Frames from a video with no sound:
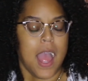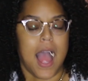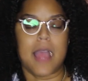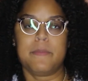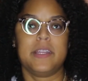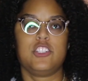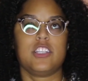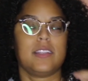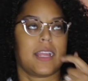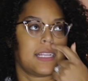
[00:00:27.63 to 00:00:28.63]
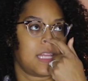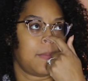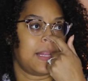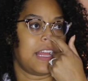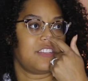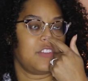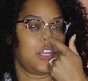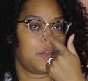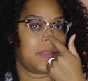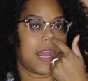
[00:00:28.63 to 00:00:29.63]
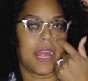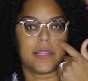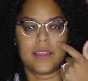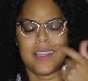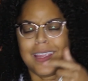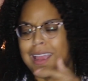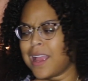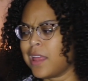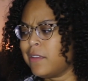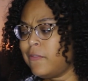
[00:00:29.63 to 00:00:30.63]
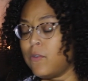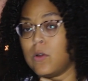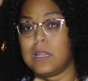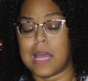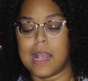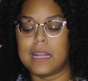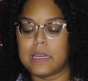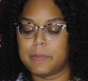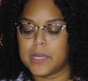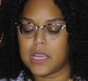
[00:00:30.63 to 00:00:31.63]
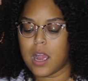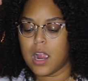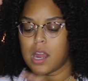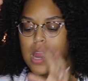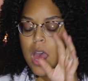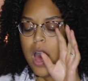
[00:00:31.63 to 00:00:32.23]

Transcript: I mentioned, like I said in my last video, that I think I got the full line in PR,